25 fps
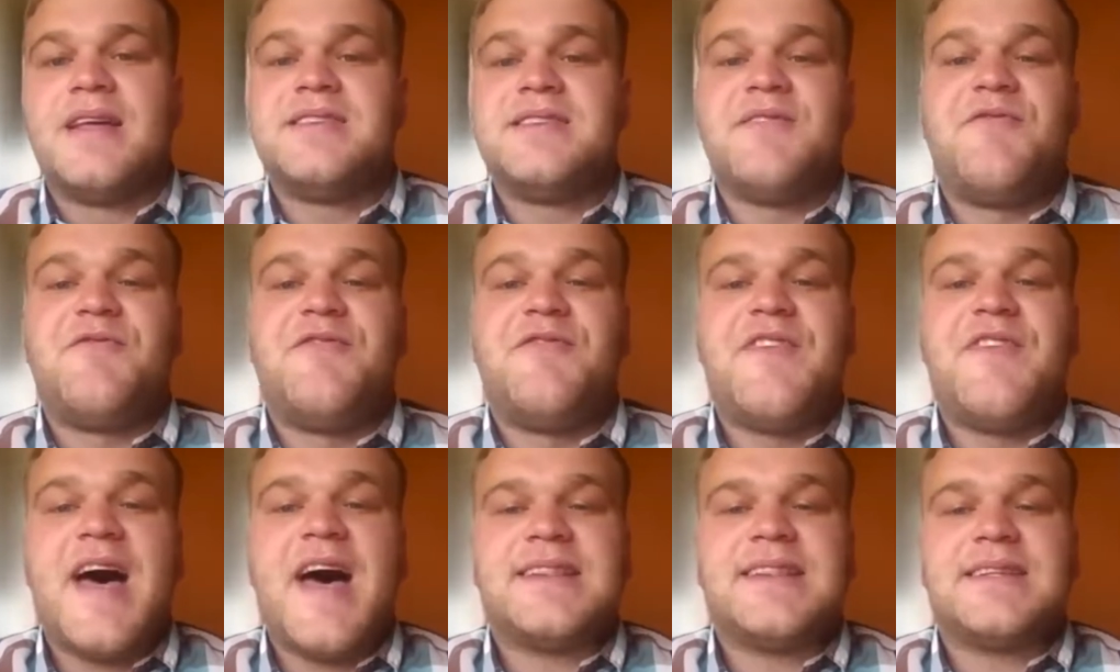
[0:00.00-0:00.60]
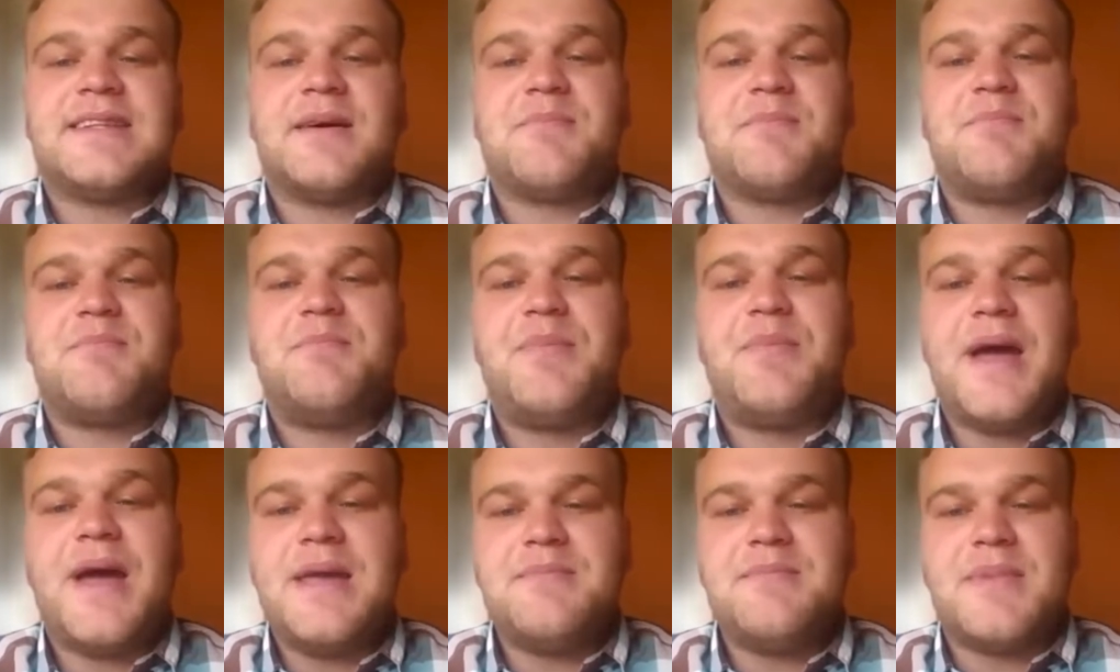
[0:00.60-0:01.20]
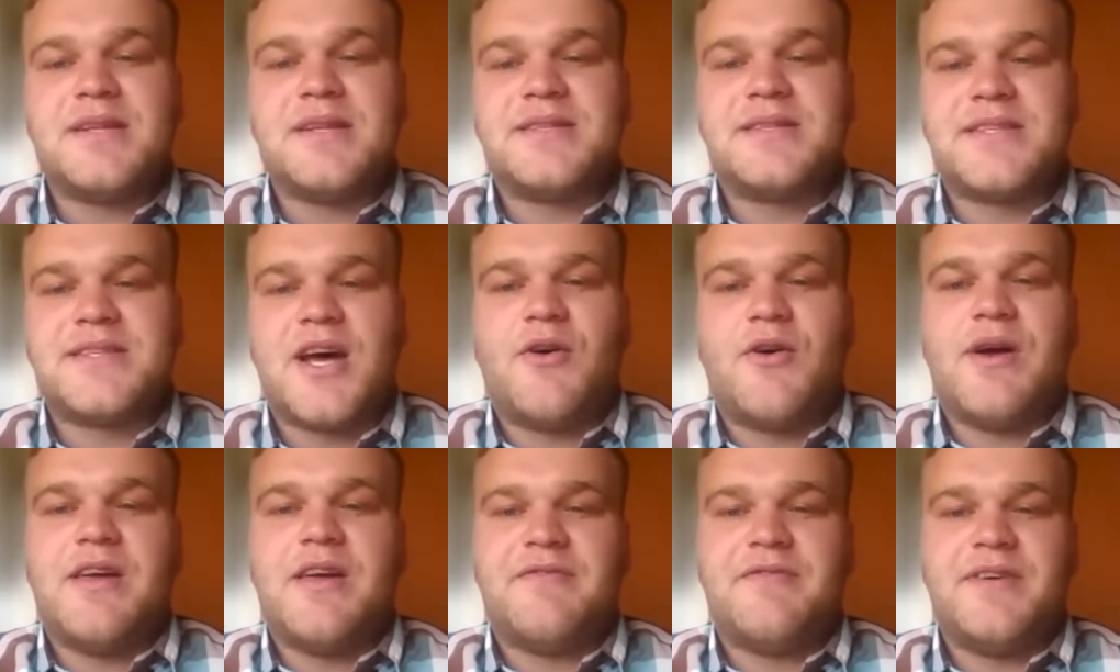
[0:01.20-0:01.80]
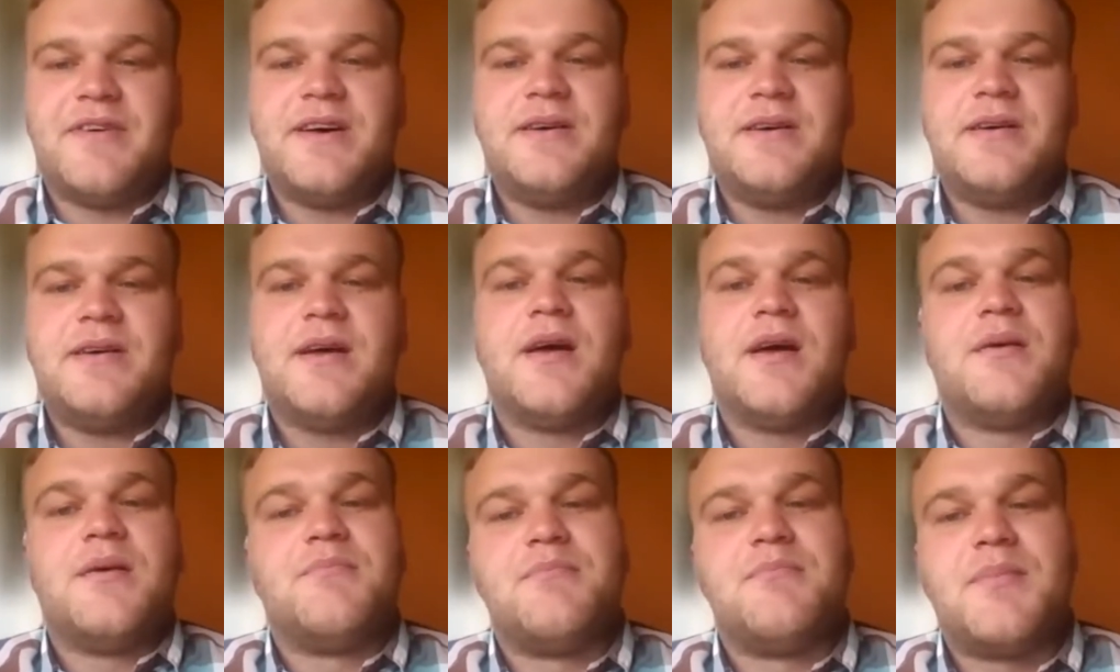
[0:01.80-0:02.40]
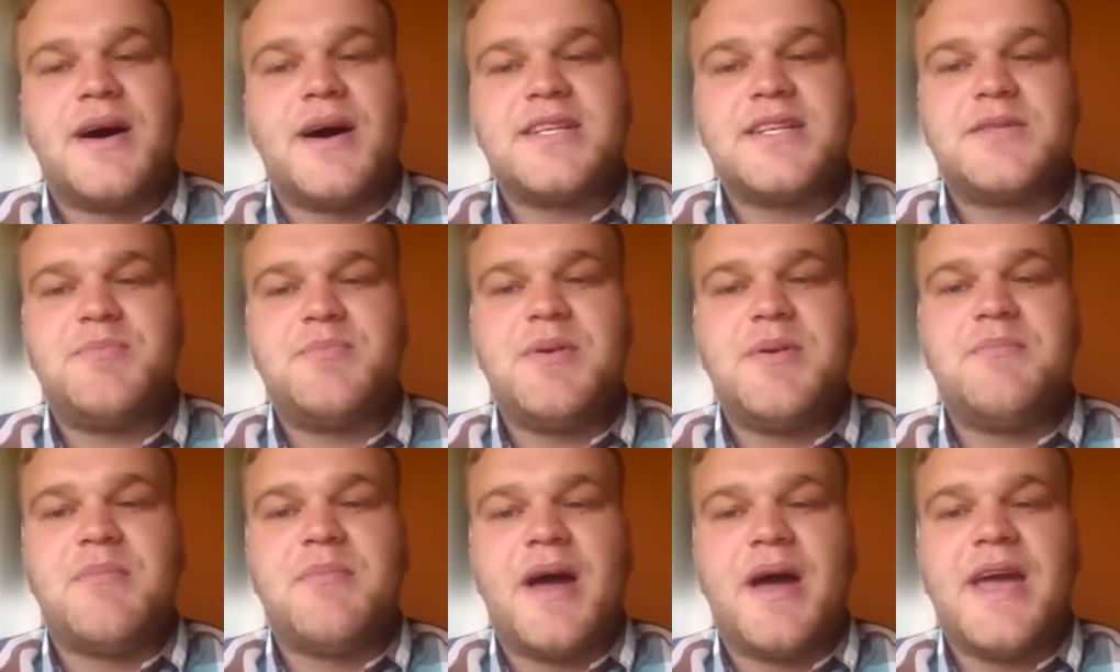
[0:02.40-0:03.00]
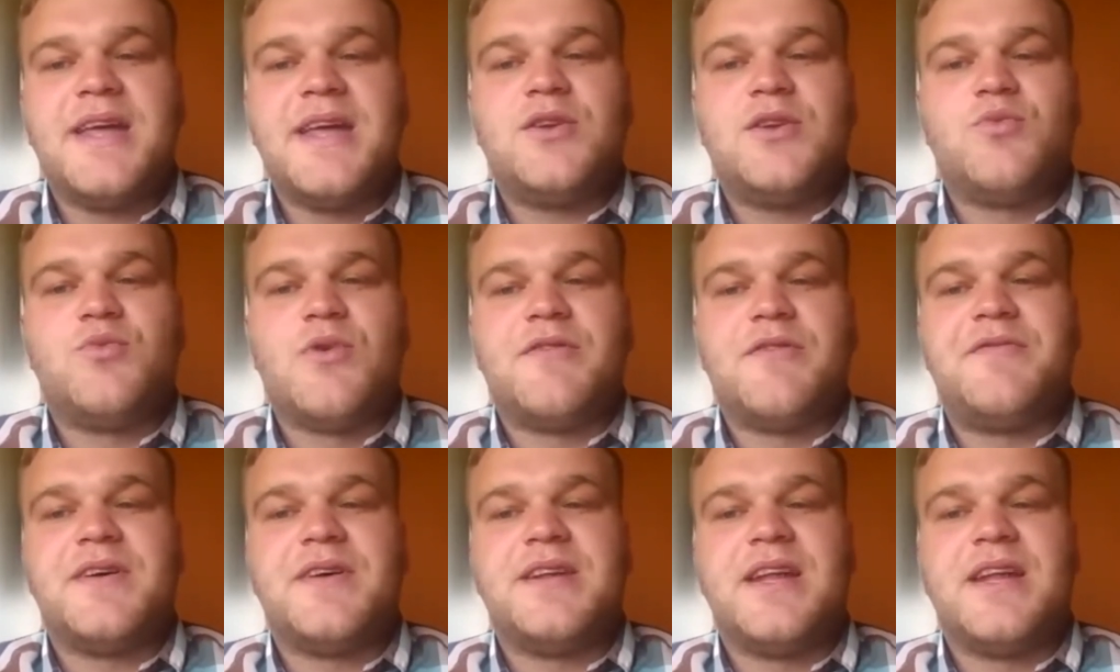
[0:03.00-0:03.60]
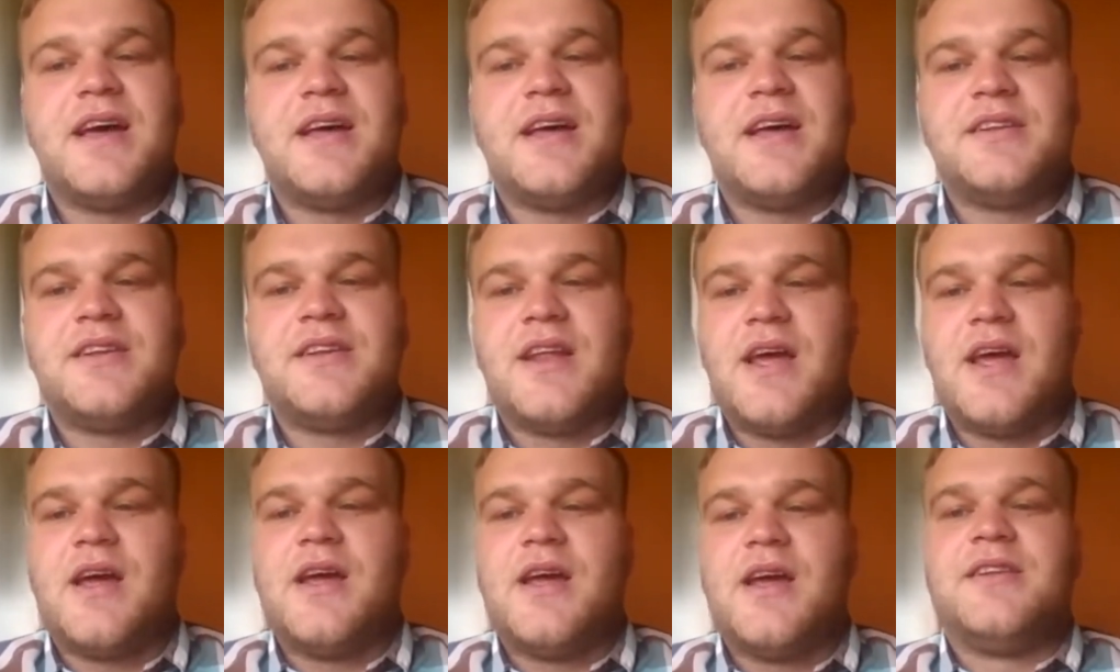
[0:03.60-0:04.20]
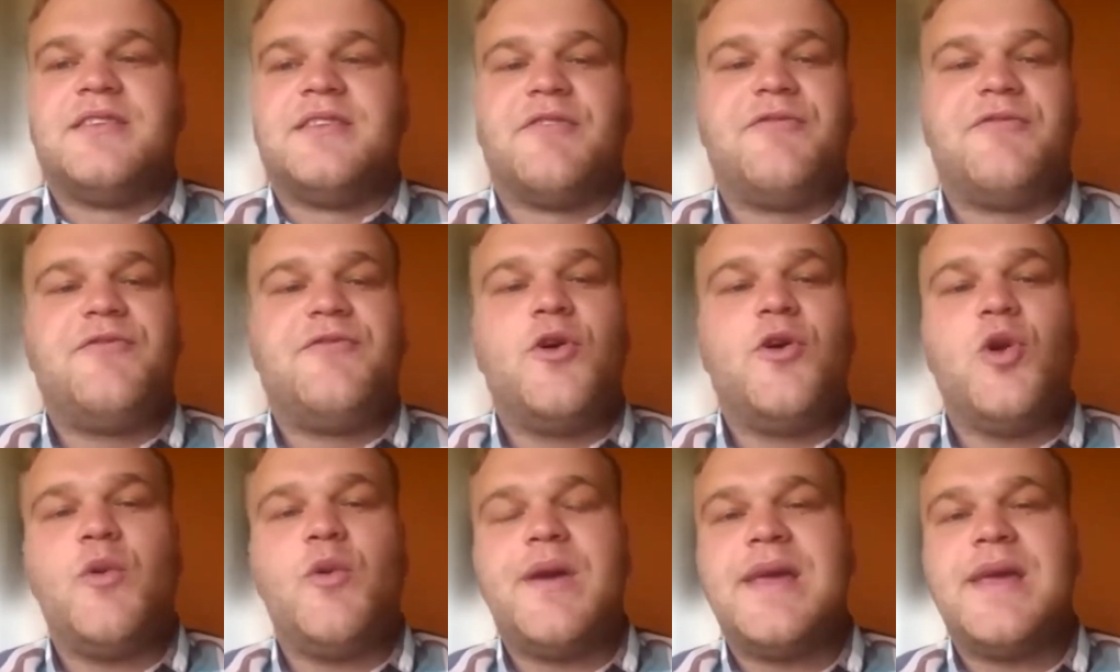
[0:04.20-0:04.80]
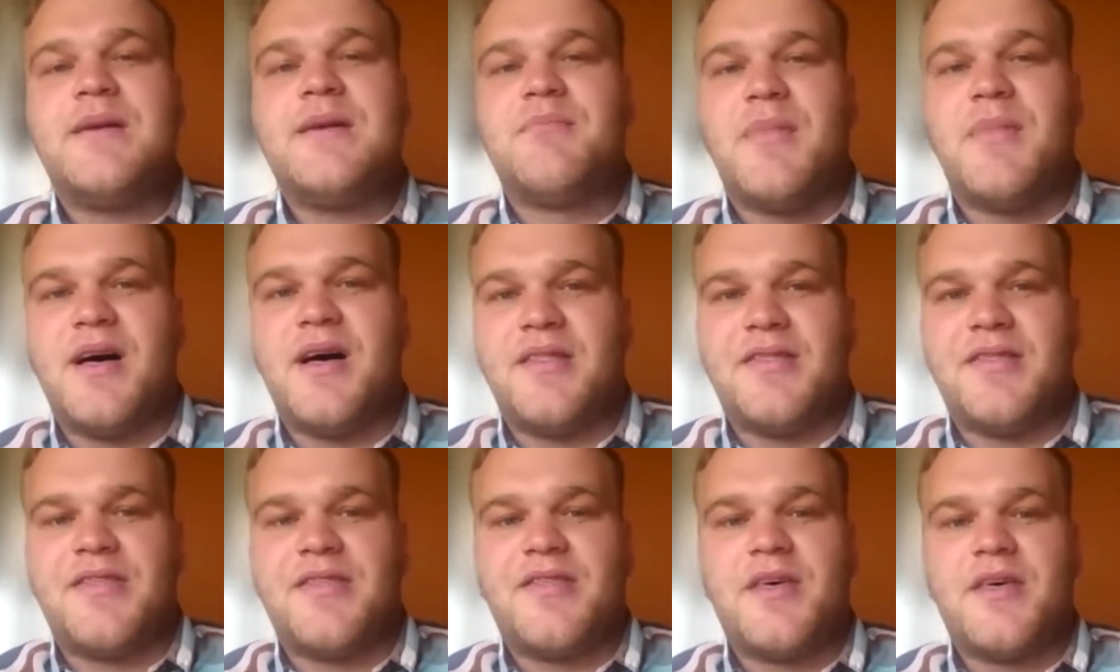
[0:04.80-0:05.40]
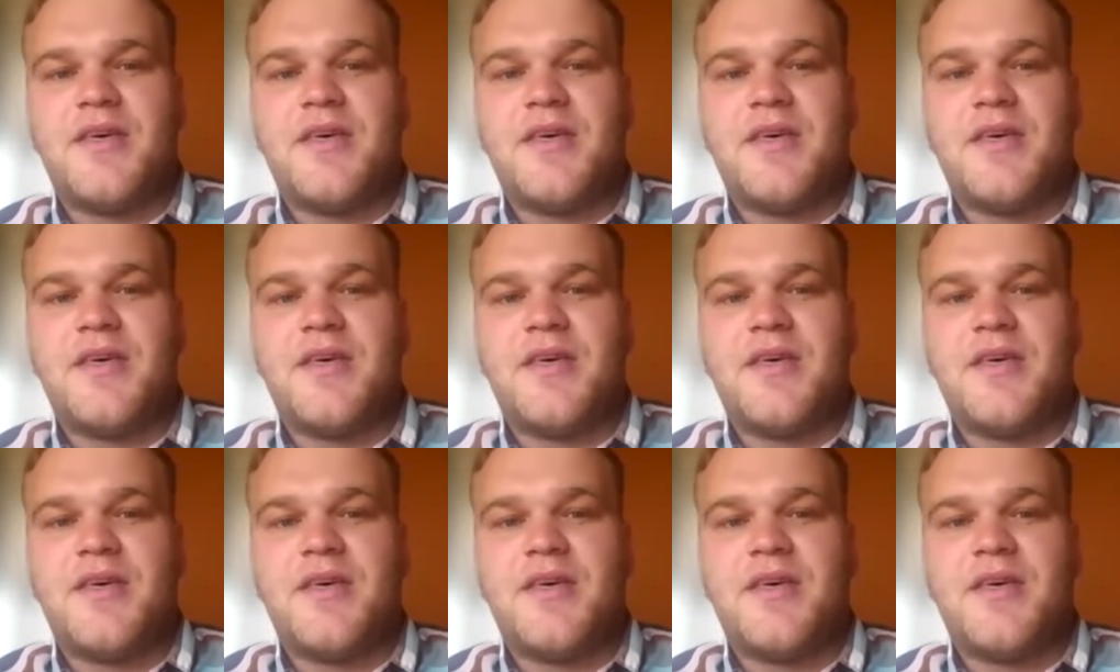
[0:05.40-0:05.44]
The VAT payments, however, must be made within the following month.